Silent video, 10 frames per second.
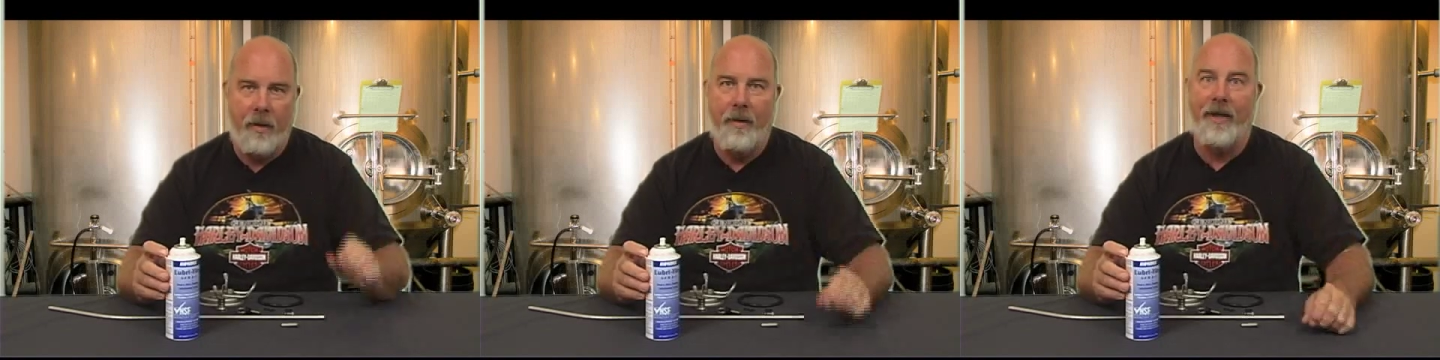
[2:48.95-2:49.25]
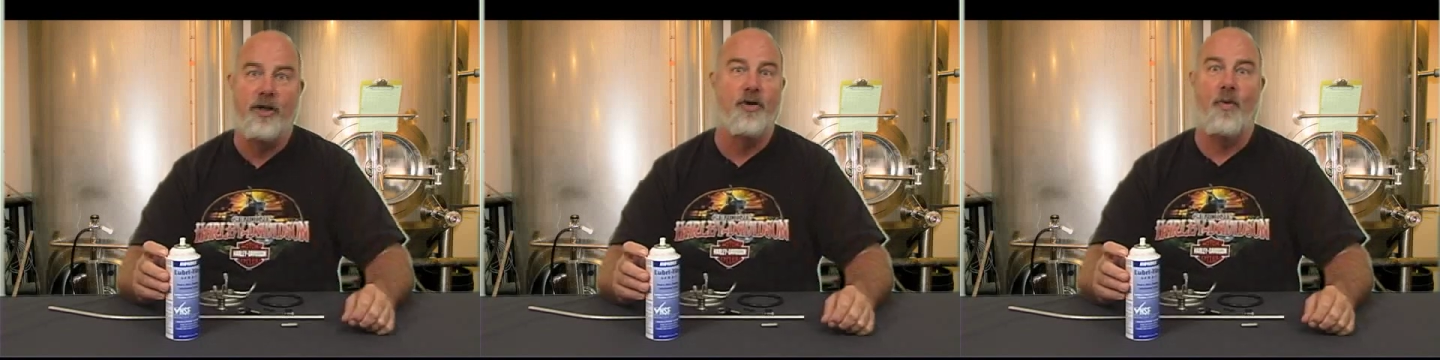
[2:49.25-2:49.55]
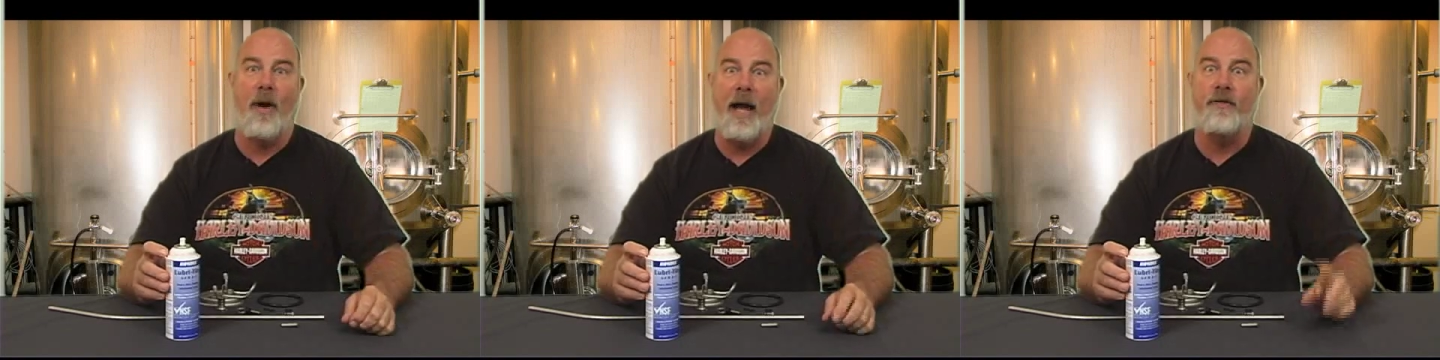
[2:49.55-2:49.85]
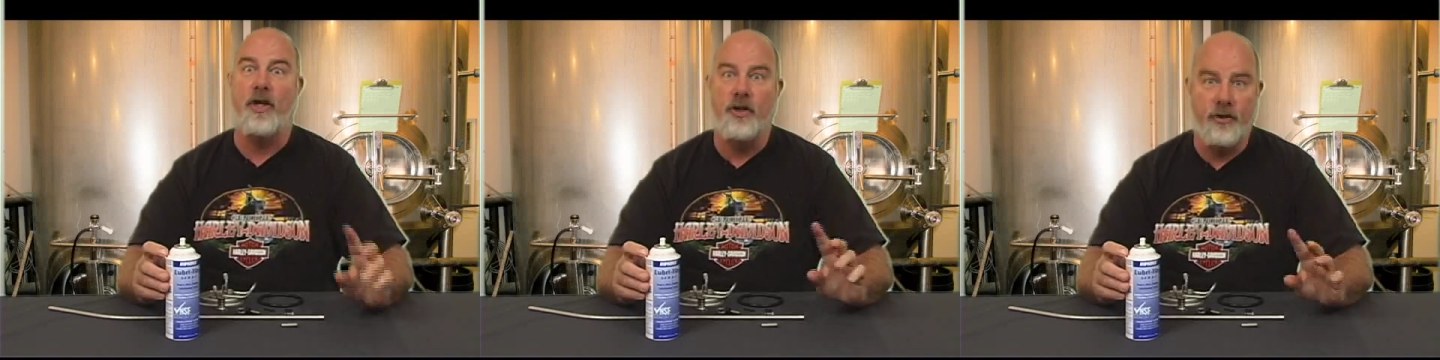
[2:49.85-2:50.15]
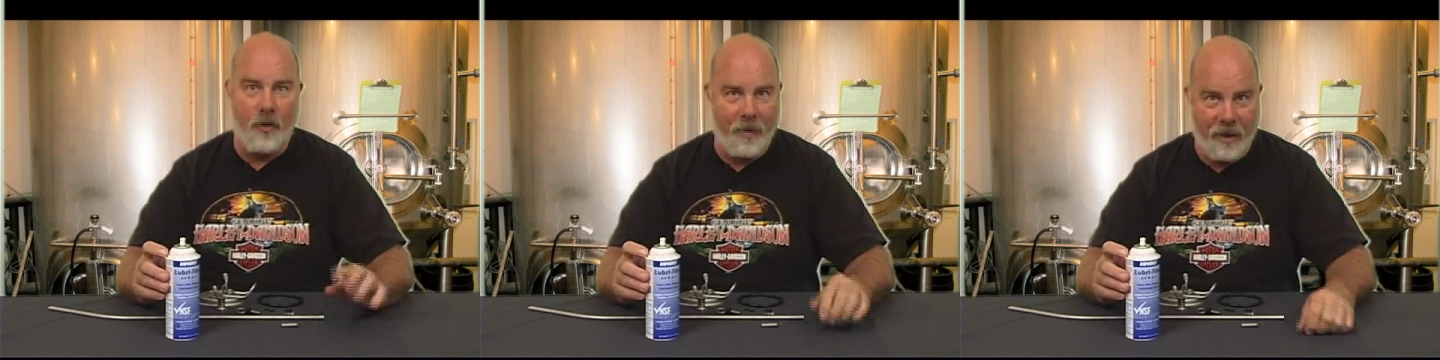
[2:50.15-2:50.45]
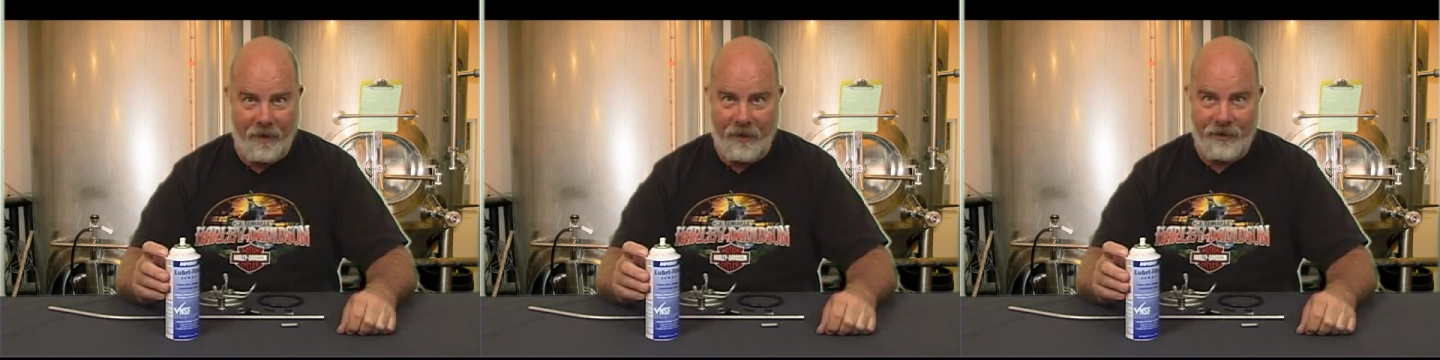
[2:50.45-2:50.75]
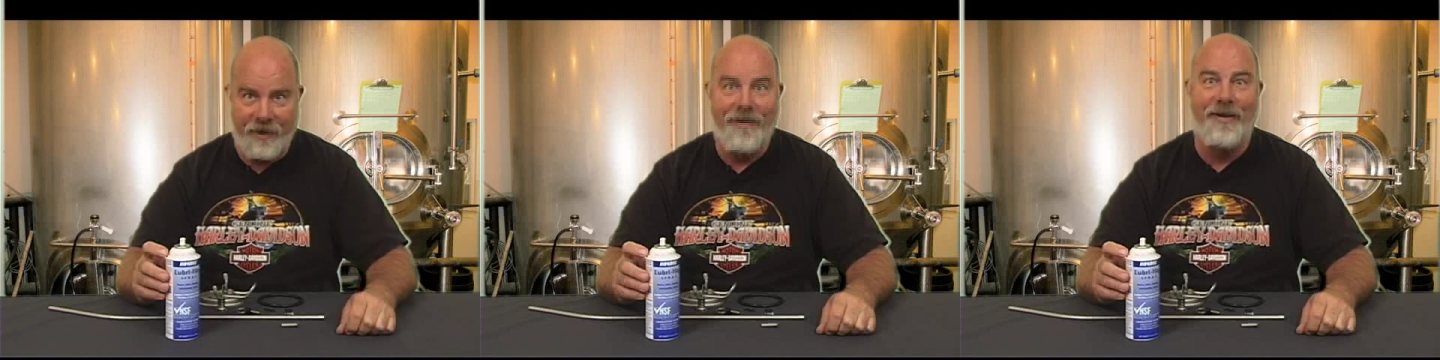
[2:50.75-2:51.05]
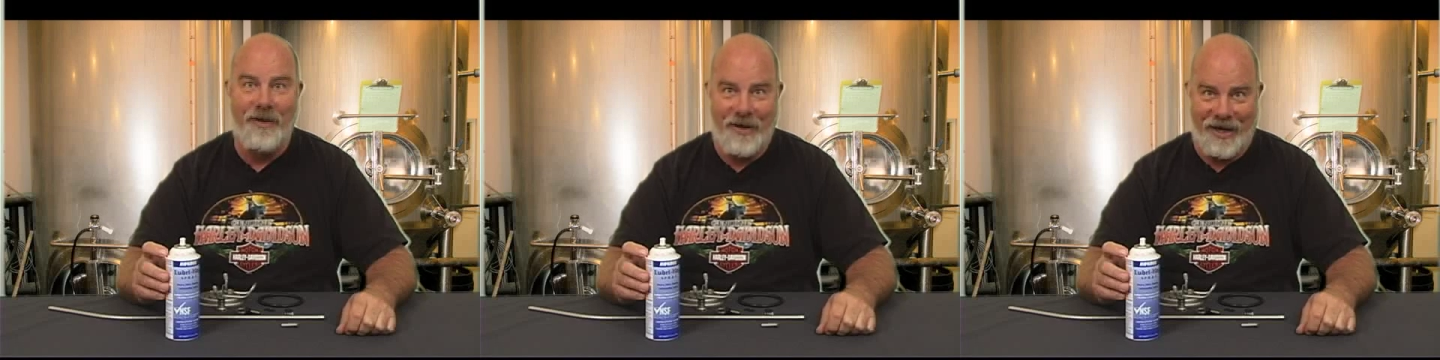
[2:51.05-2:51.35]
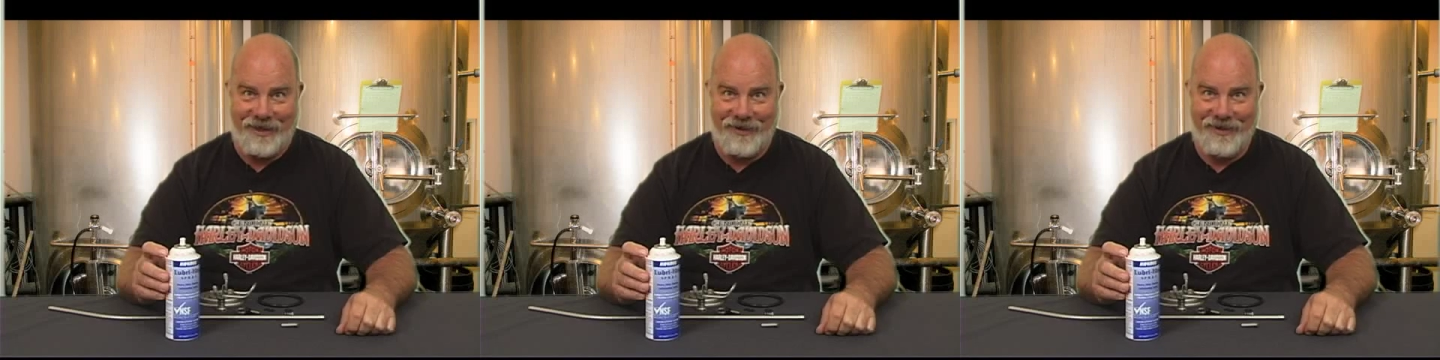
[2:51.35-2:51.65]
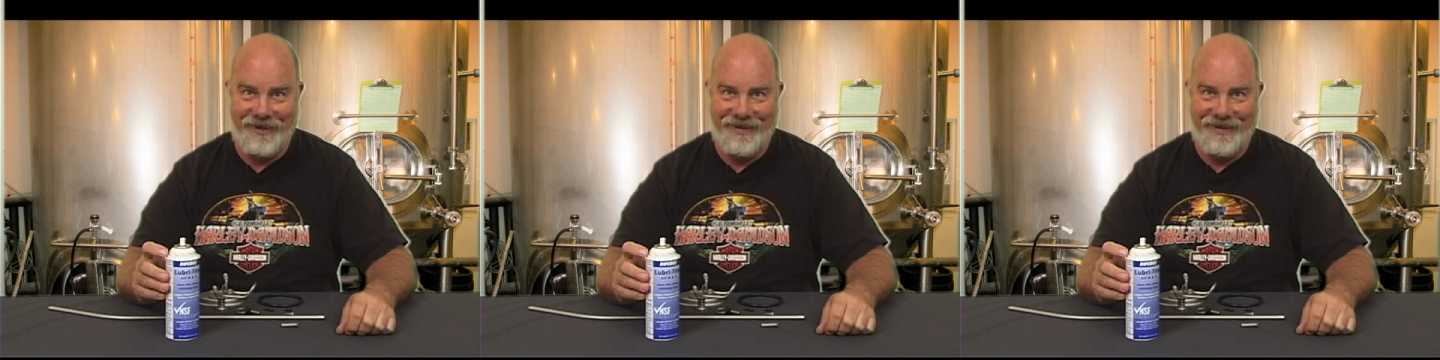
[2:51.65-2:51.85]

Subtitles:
that drives so many of us nuts.